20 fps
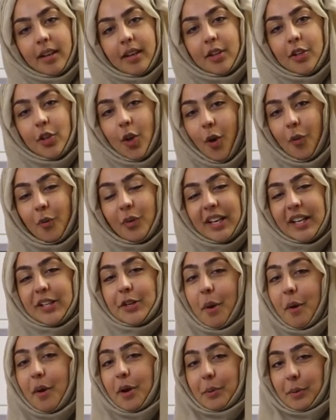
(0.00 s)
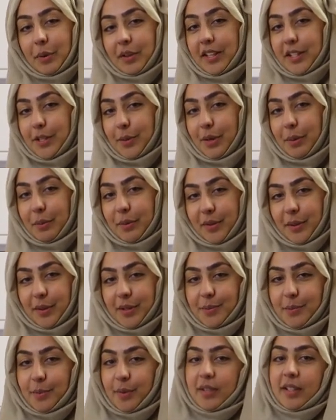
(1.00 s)
not really knowing what they're doing with
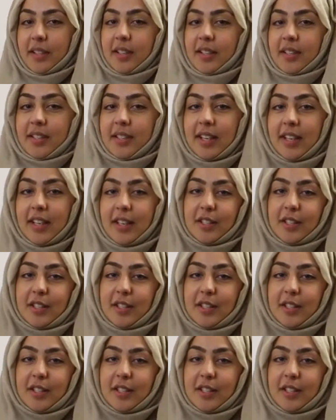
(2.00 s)
those products.